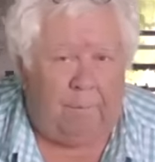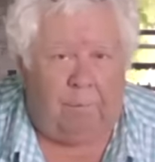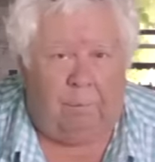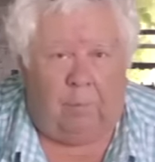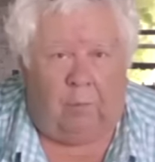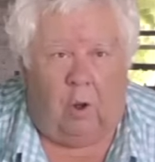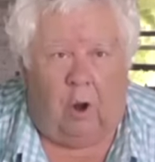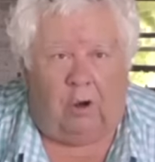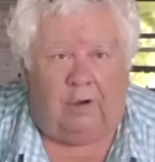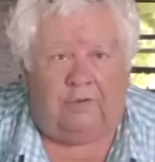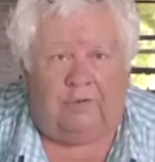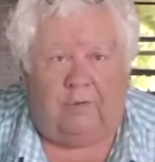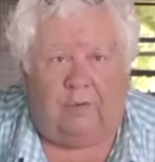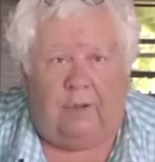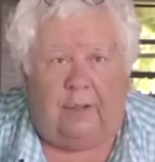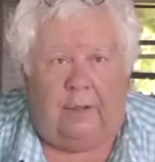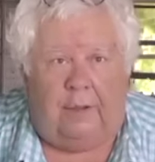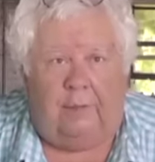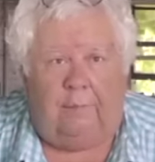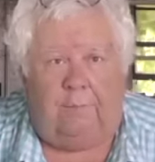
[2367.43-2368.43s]

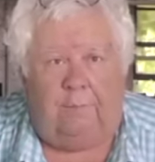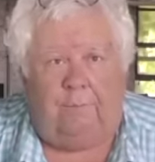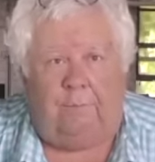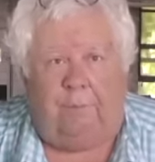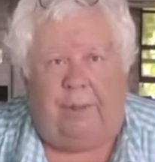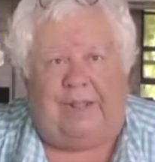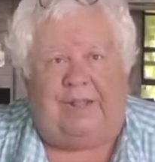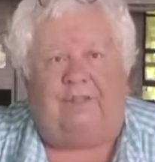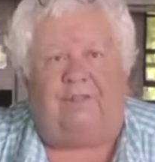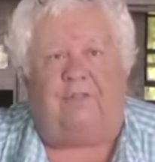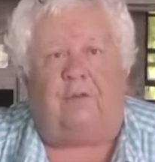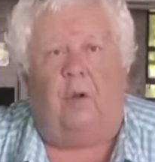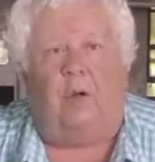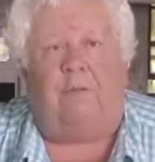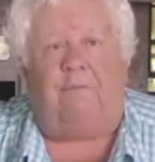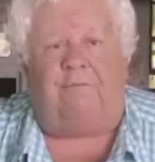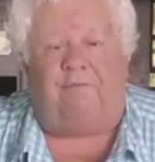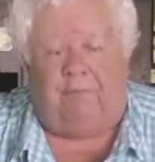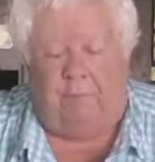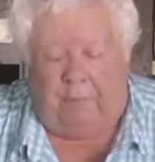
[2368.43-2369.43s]
largely based
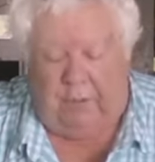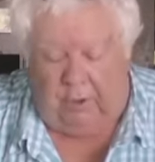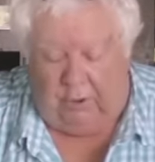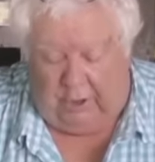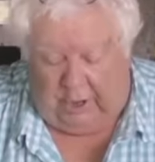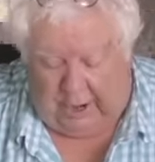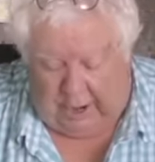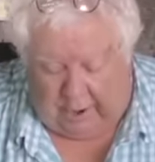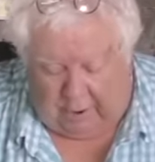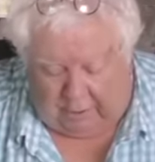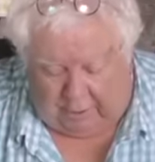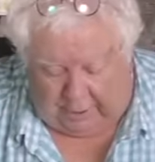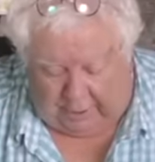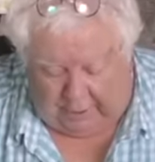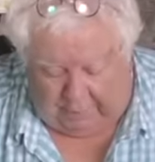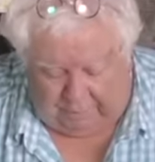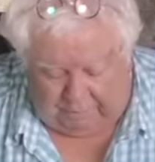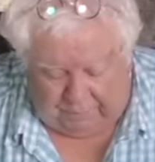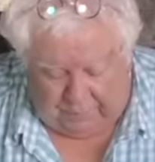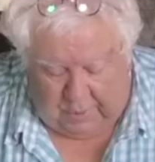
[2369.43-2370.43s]
on
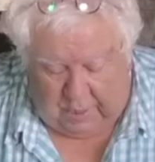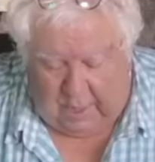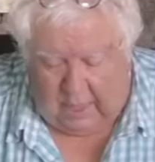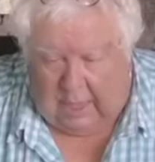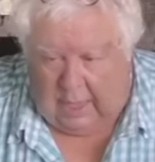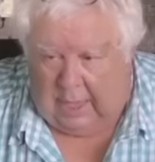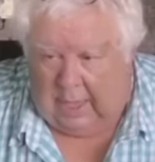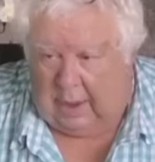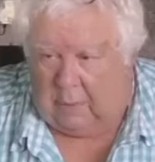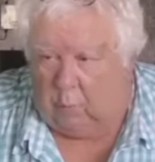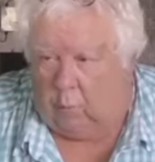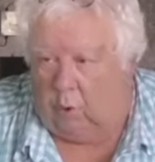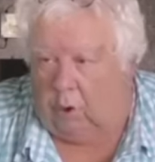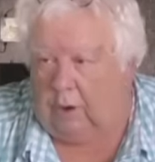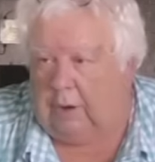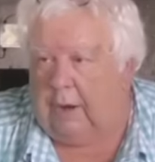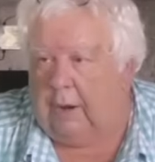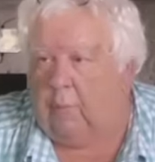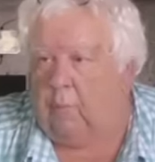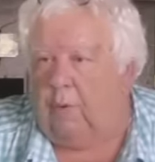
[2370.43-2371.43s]
familiarity and
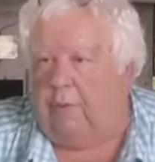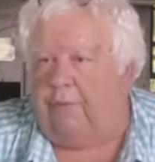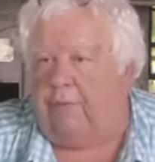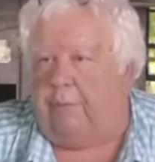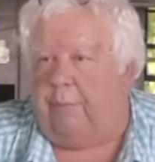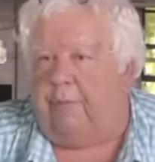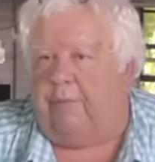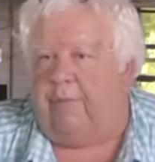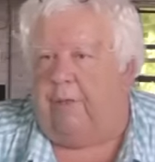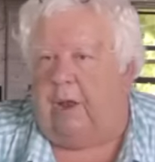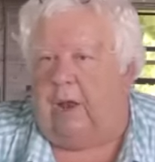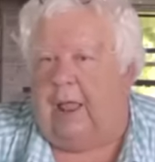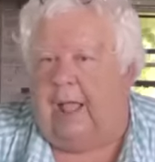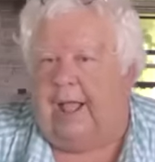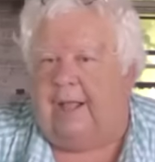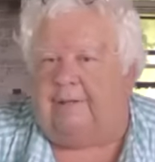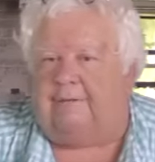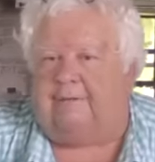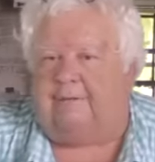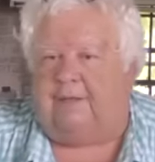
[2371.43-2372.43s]
working with them in the
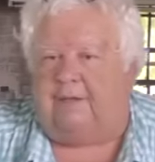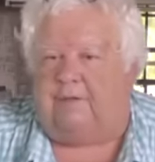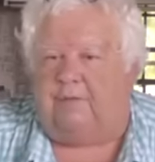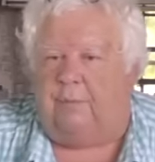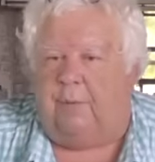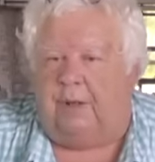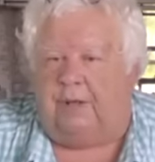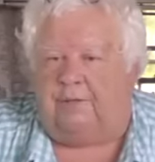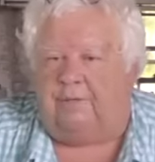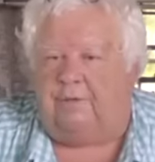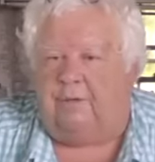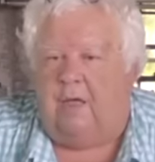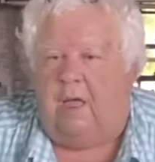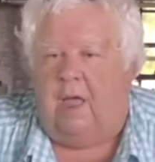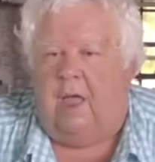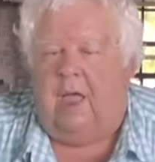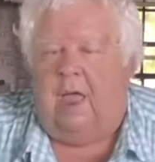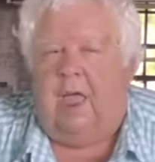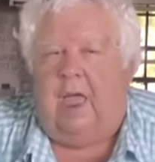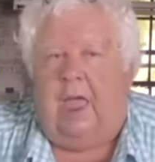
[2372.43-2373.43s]
last 6 months,
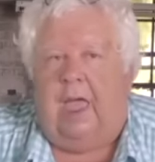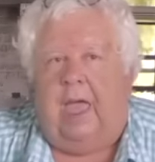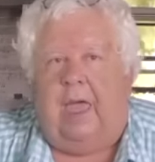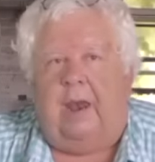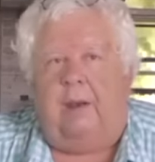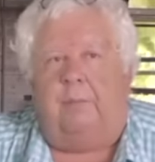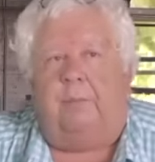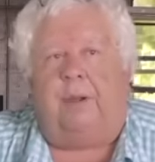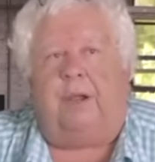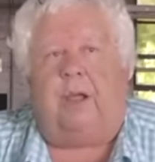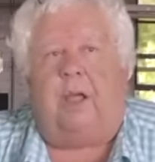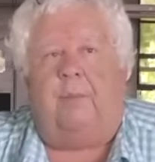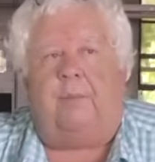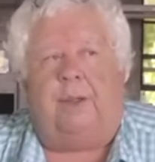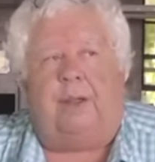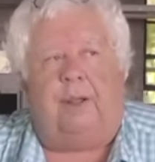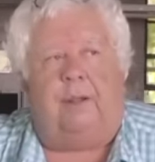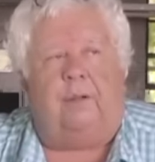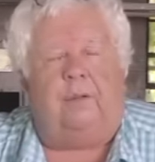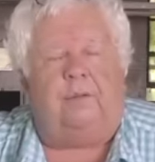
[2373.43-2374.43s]
and I'm
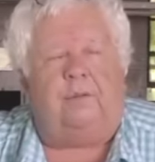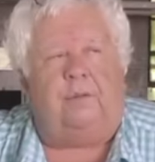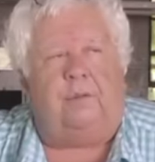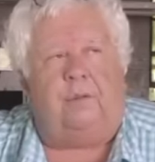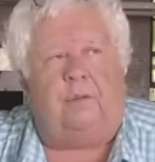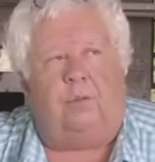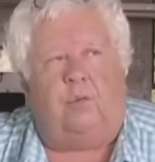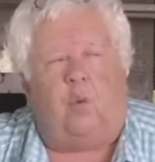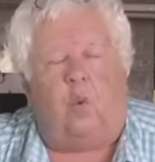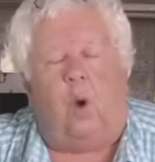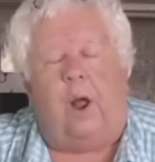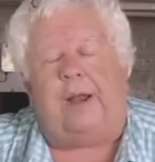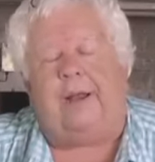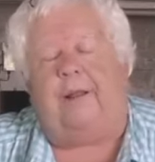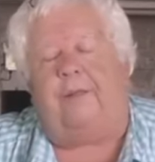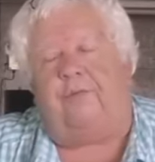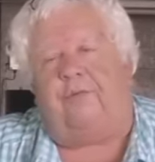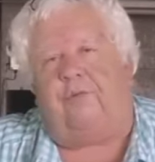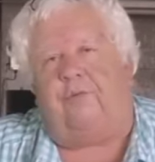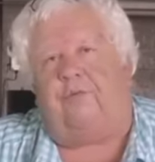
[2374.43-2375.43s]
becoming
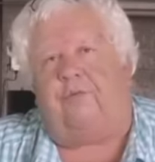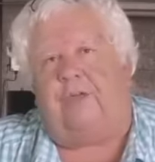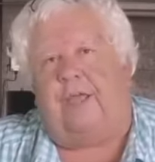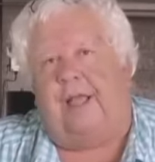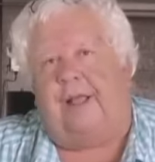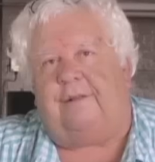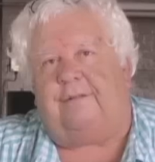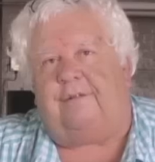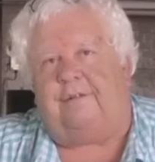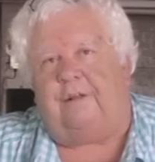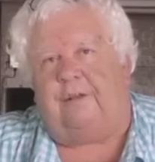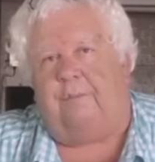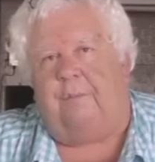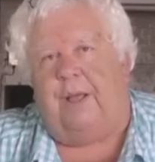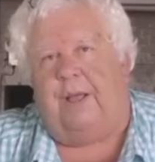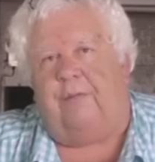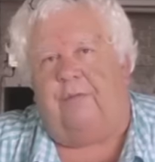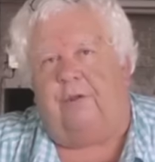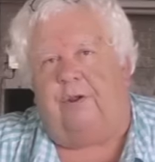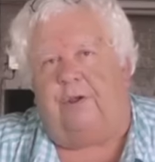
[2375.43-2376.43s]
quite enthusiastic
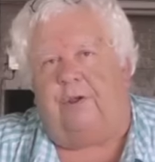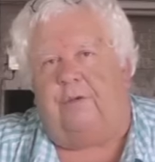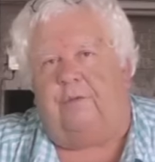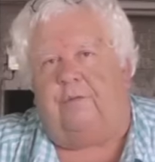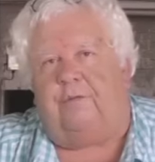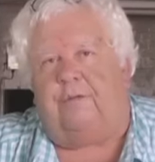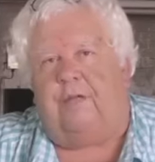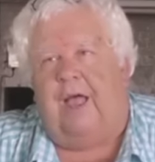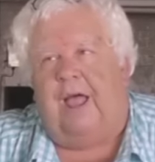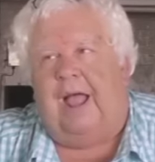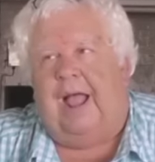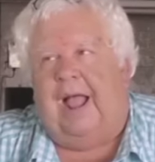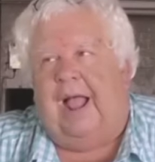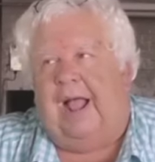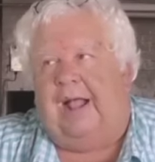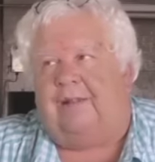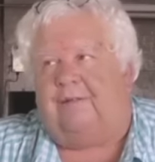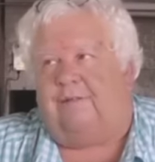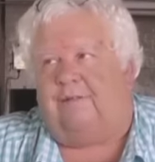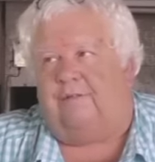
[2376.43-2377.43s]
about their use
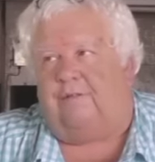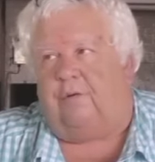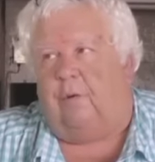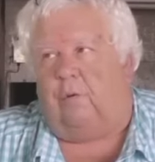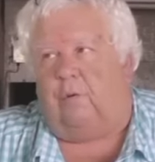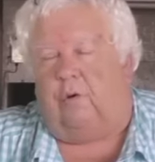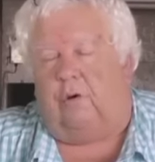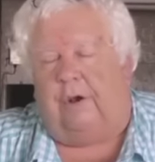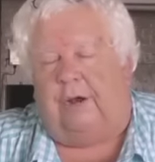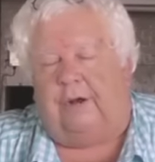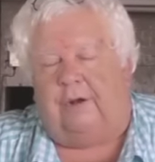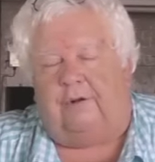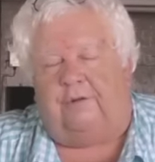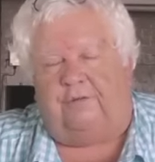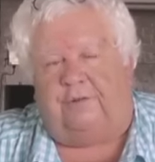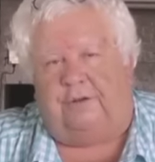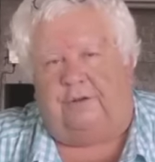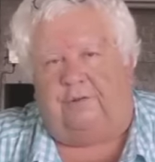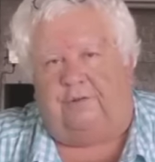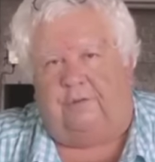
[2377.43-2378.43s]
as a solar
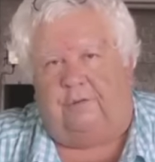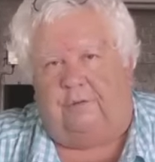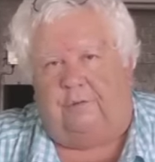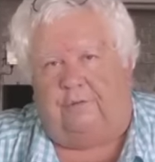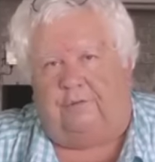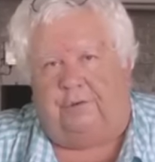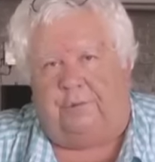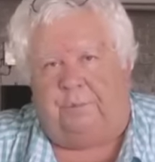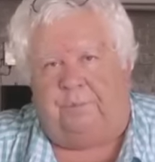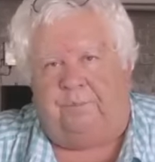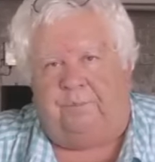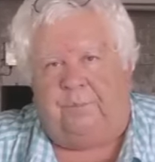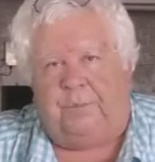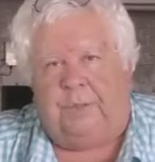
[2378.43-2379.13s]
energy solution,